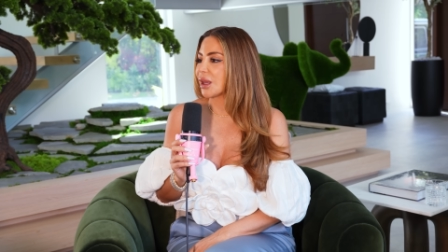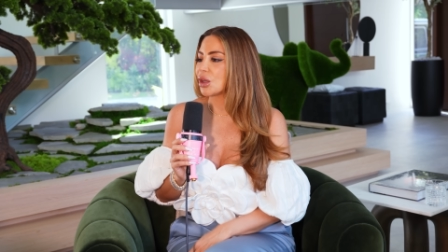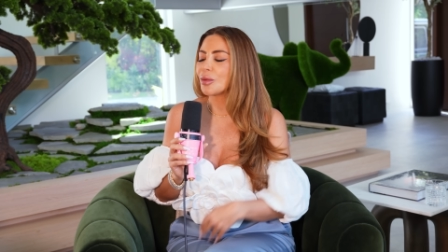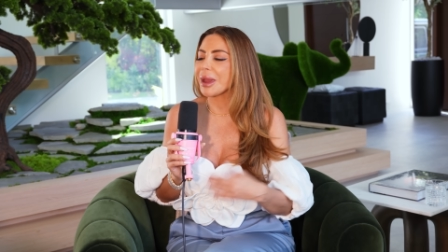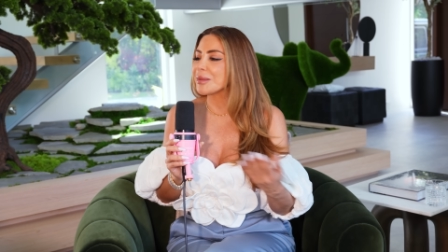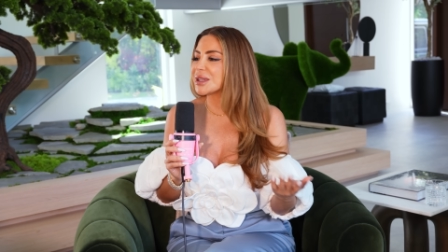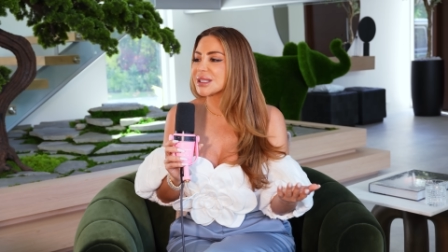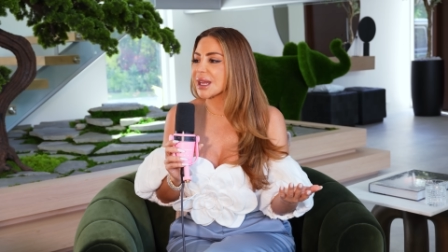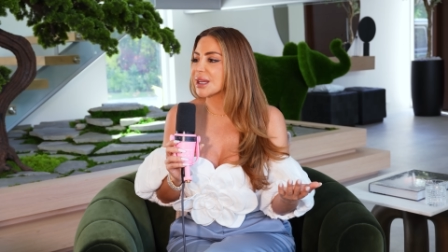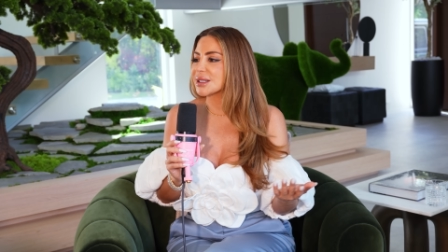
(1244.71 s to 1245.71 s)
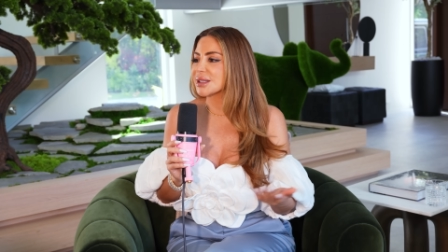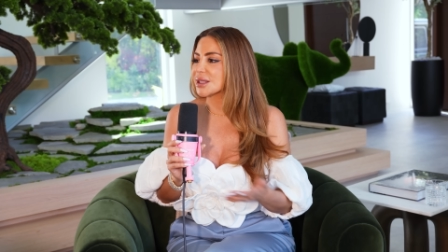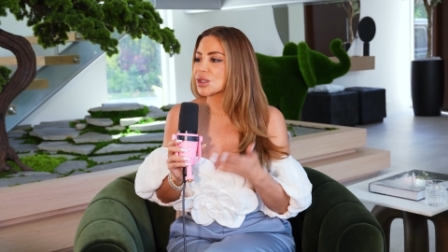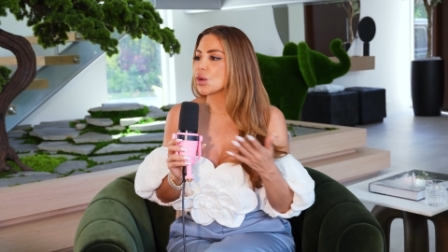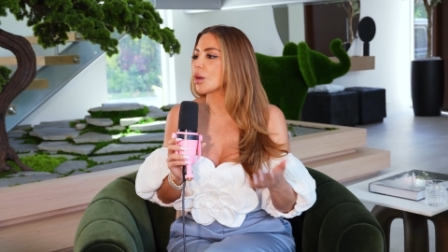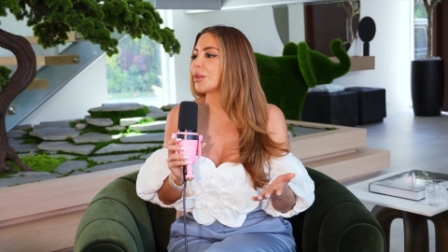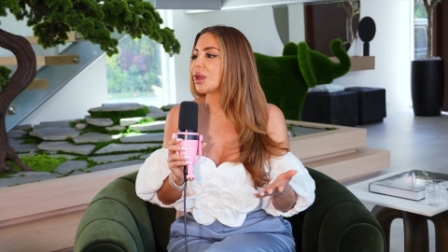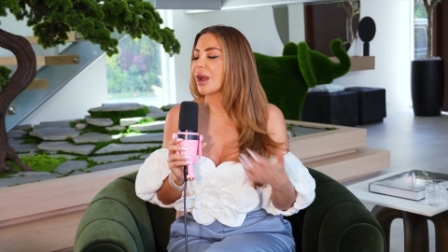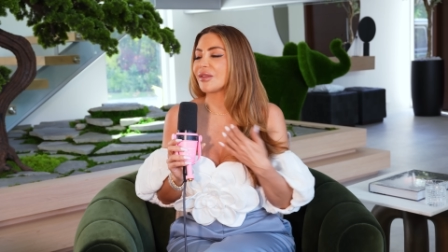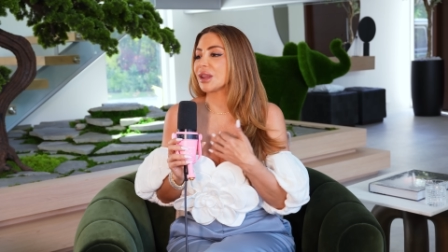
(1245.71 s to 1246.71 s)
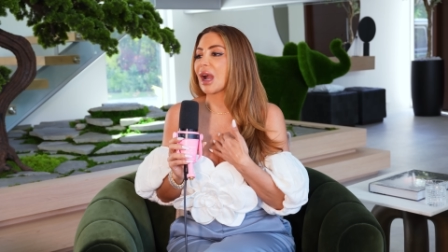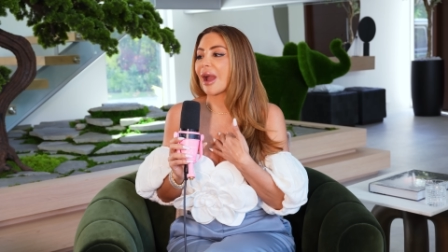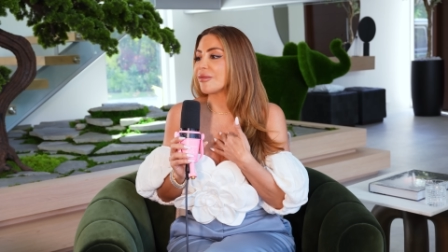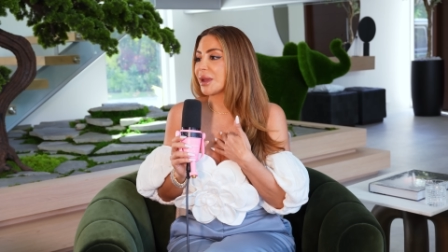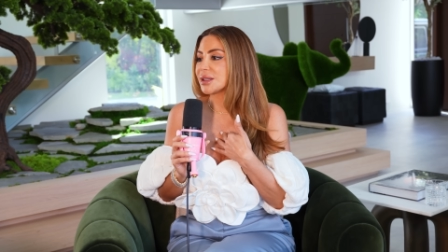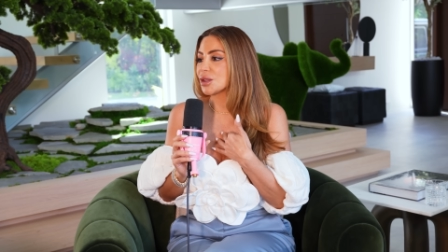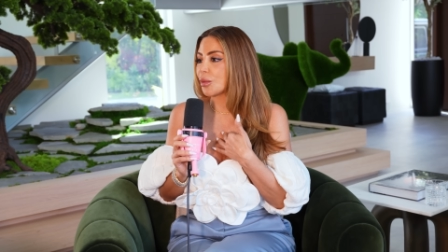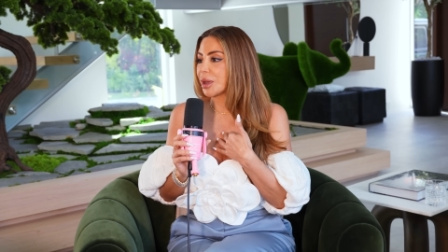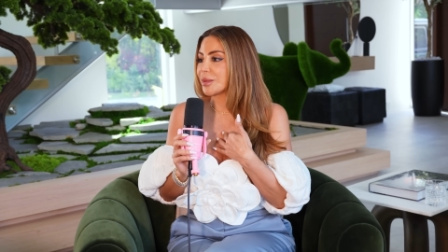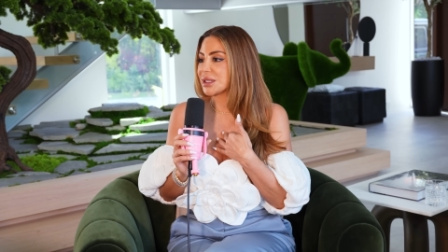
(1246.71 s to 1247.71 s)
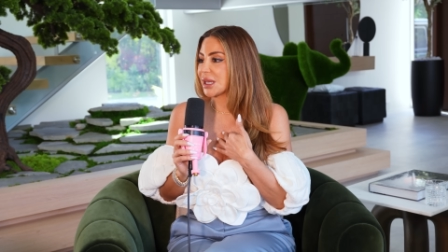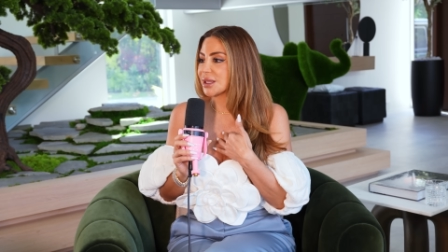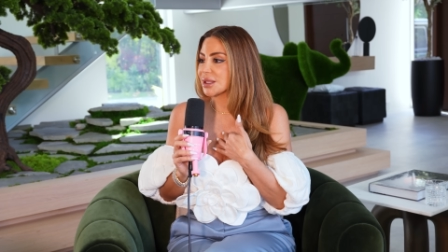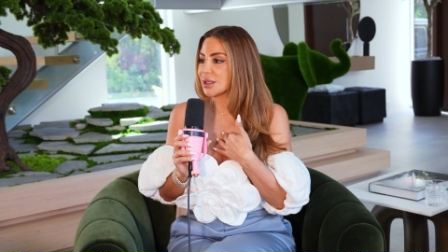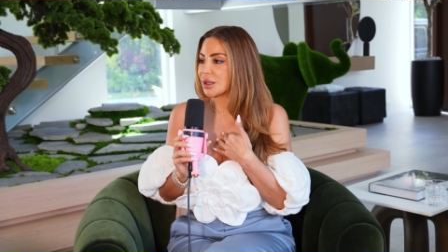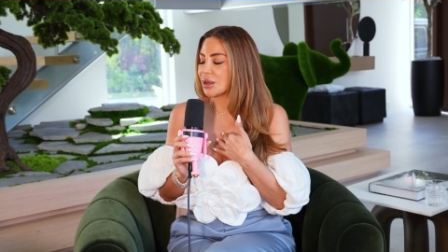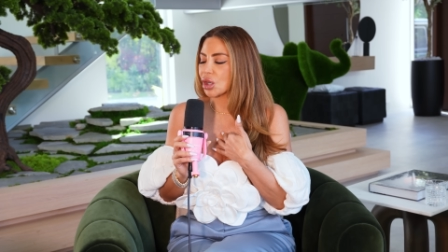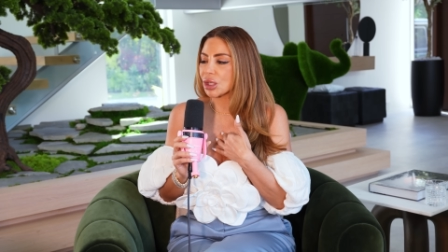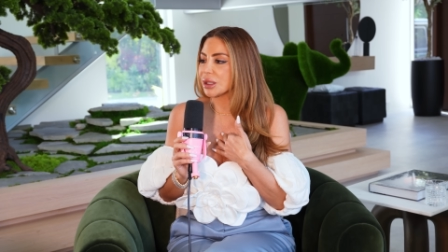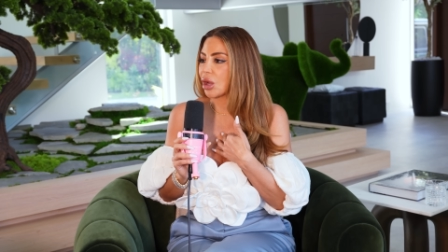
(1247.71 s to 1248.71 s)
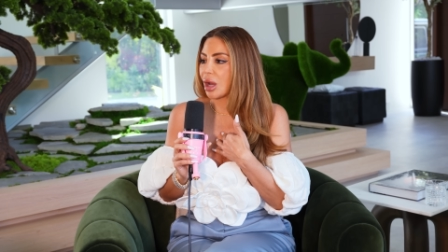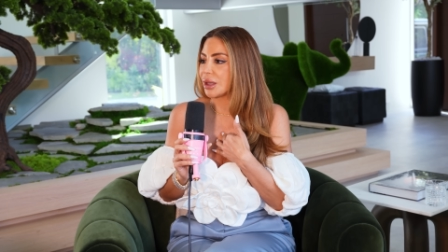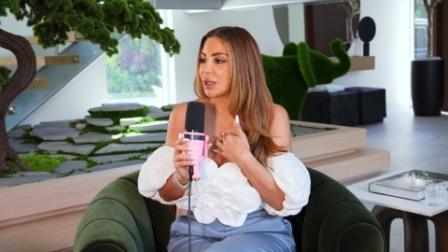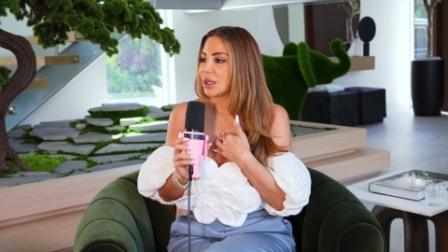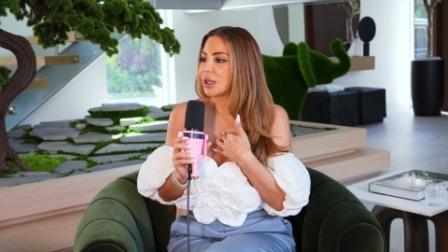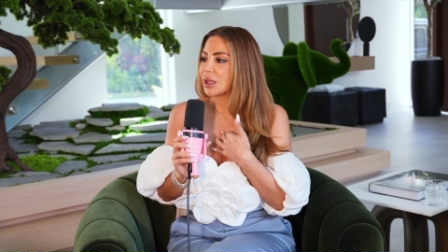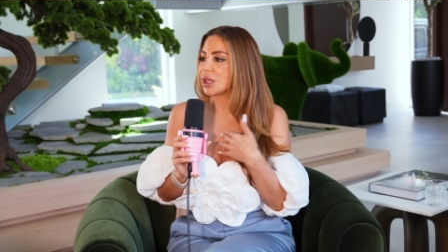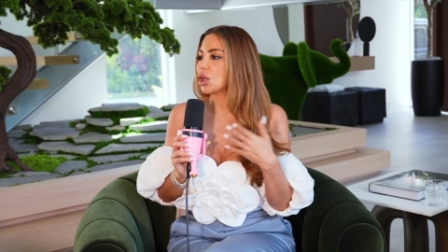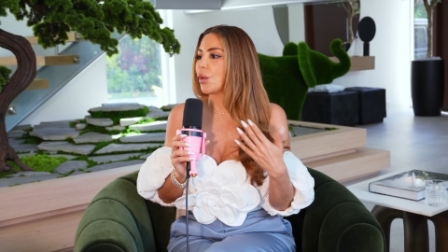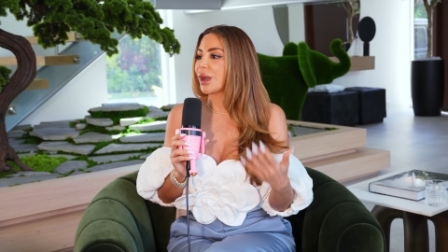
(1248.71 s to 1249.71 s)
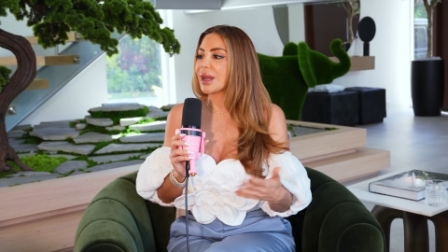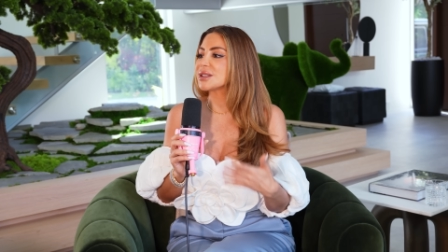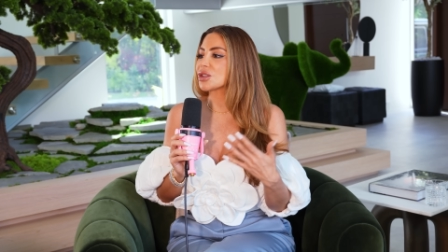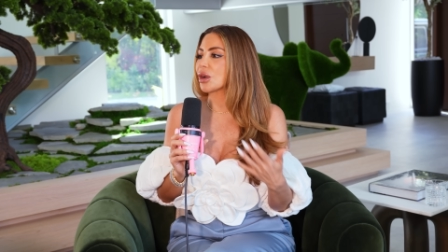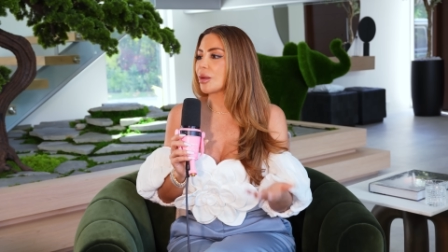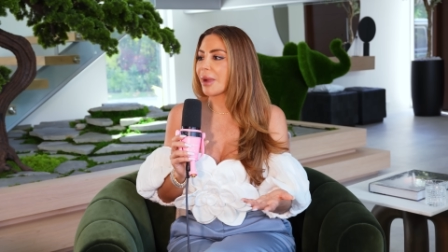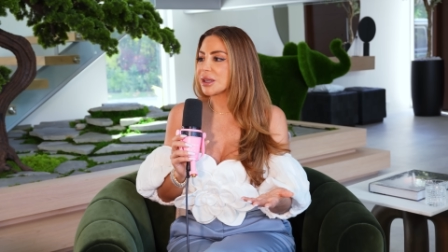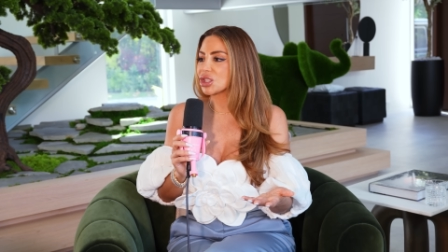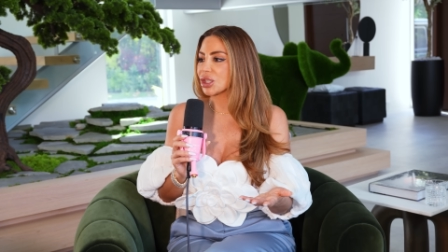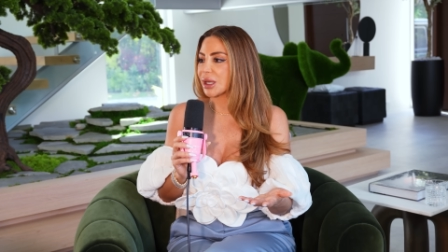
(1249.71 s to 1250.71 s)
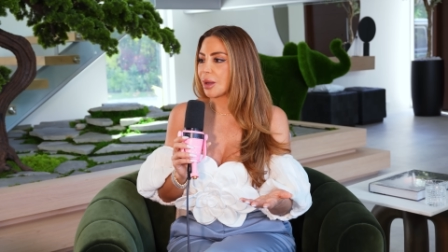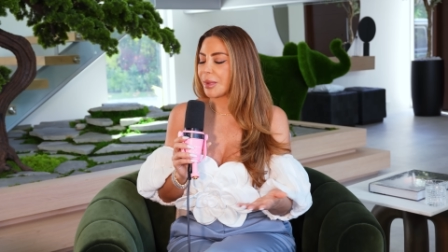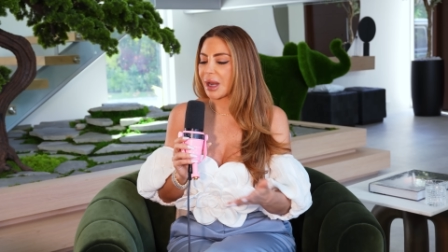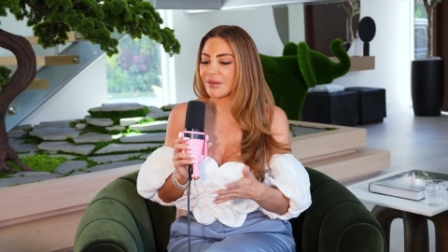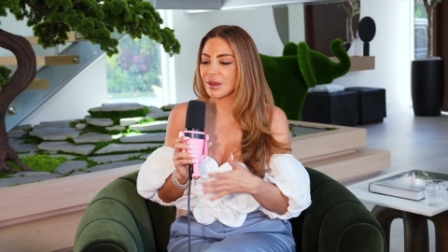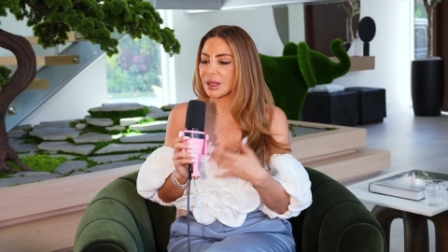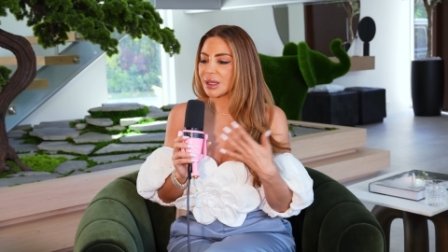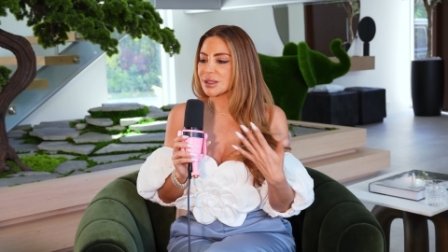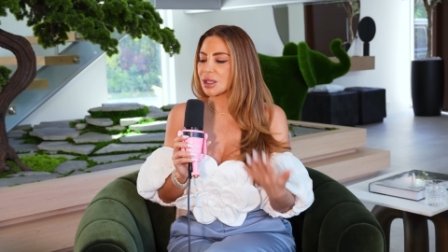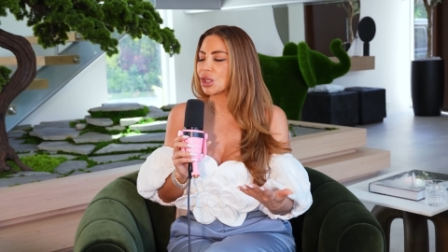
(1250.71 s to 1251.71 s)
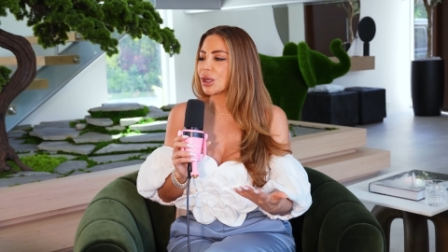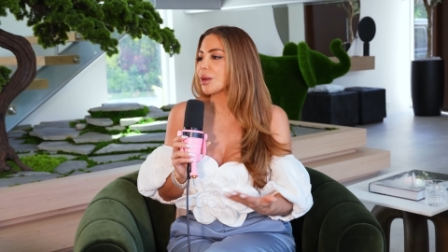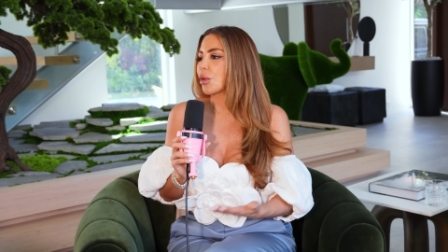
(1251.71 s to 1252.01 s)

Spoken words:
And you'll make mistakes. That's normal. I feel like I've made so many mistakes early on, when I started my journey, but I feel like it's a learning